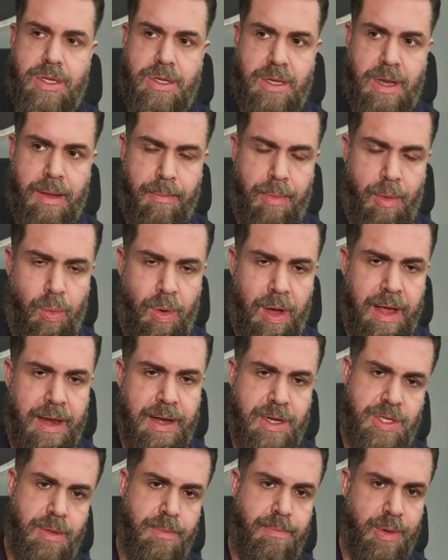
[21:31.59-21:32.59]
Number 1,
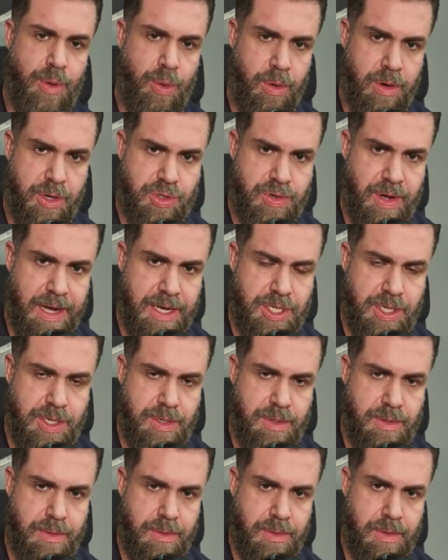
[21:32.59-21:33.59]
to build attraction.
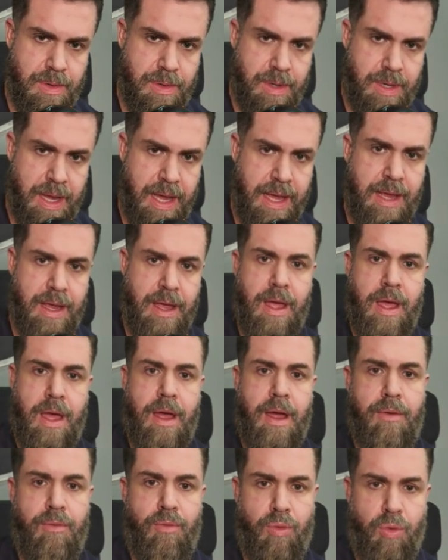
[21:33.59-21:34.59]
Okay,
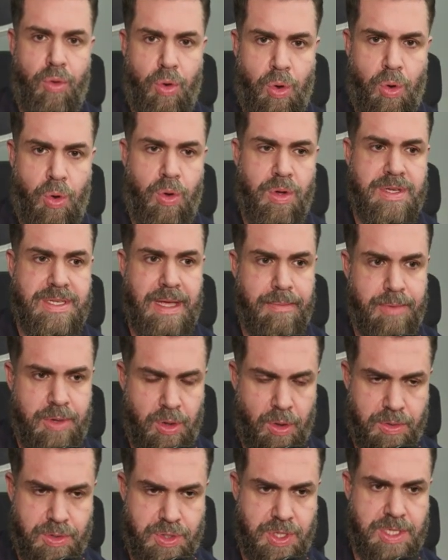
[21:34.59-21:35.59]
raw
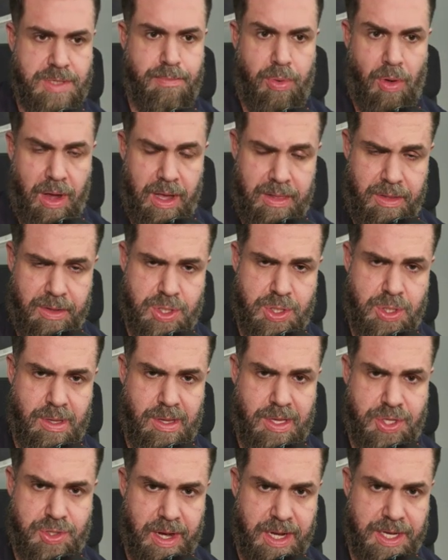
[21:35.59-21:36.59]
subconscious biological
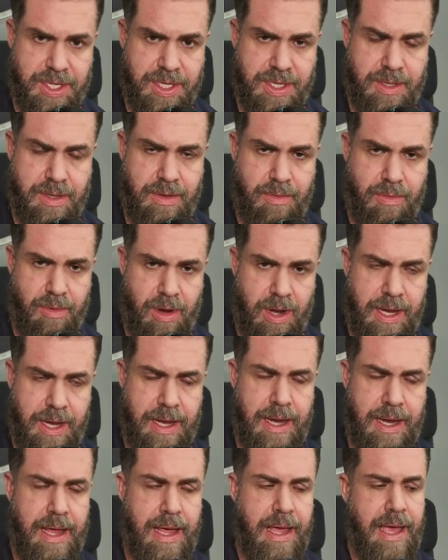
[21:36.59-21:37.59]
attraction, right?
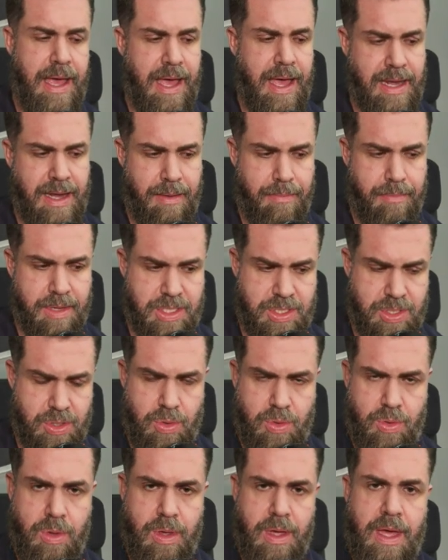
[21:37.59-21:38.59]
And number
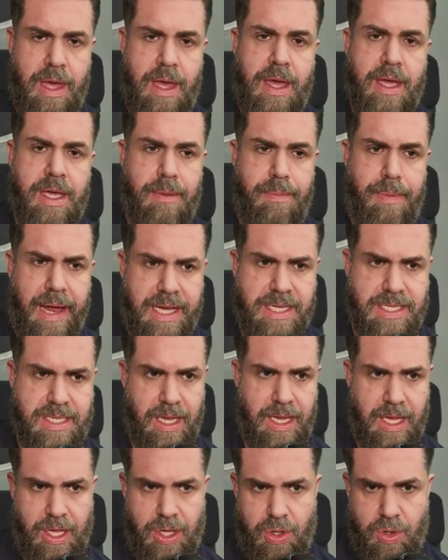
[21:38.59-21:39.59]
2, capacity.
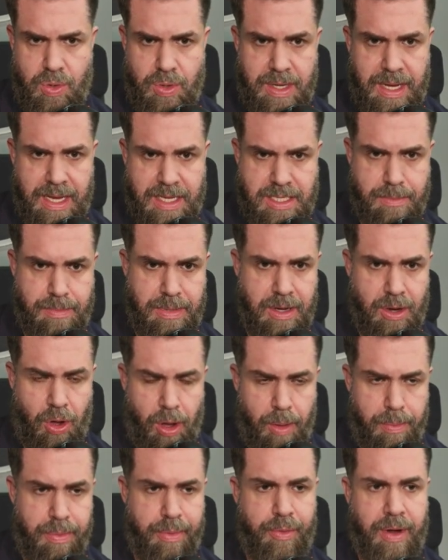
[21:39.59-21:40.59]
You need to be
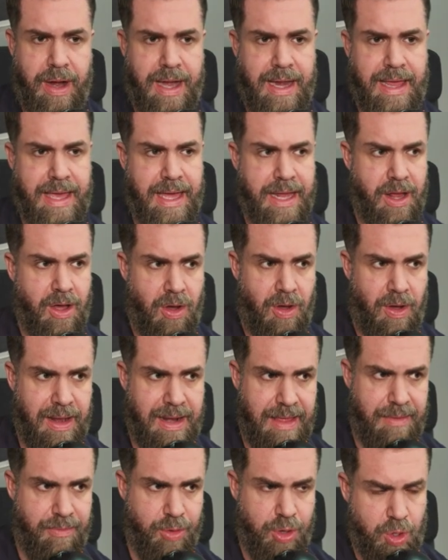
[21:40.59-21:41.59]
operating at a high
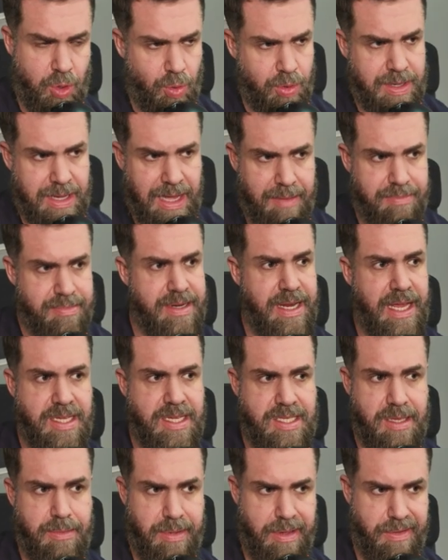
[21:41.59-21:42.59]
level. Your cup needs
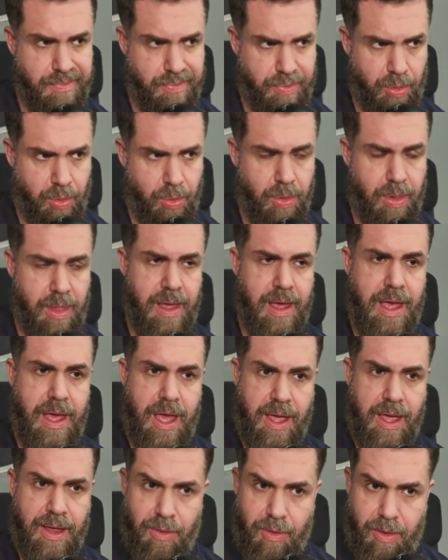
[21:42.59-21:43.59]
to be full.
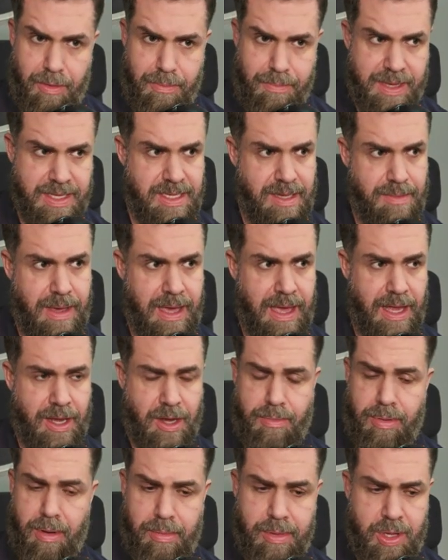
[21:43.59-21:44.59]
You're a busy man. You
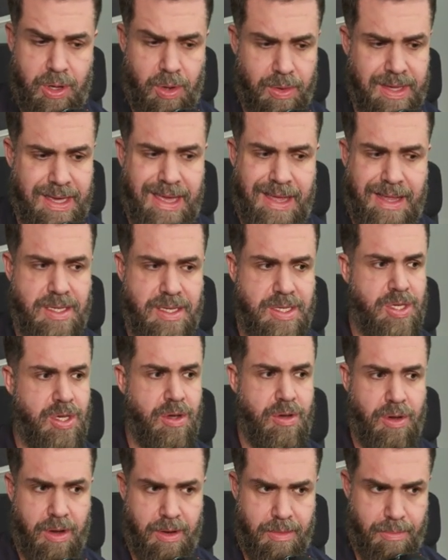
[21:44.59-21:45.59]
probably got kids. You
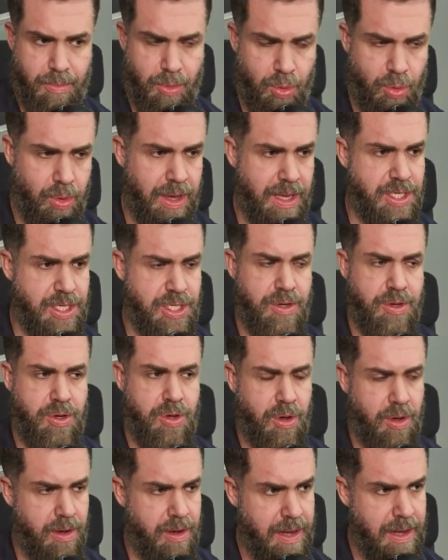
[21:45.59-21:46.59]
got a mortgage. You
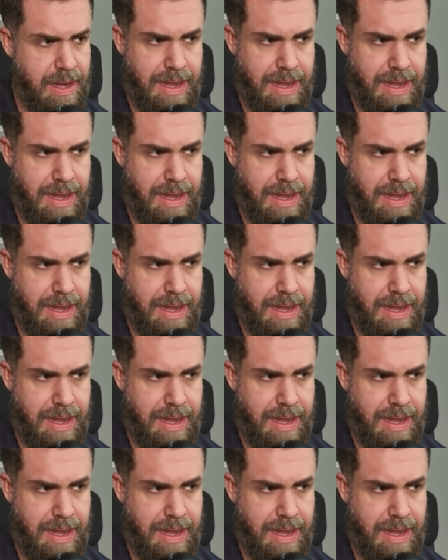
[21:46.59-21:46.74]
got,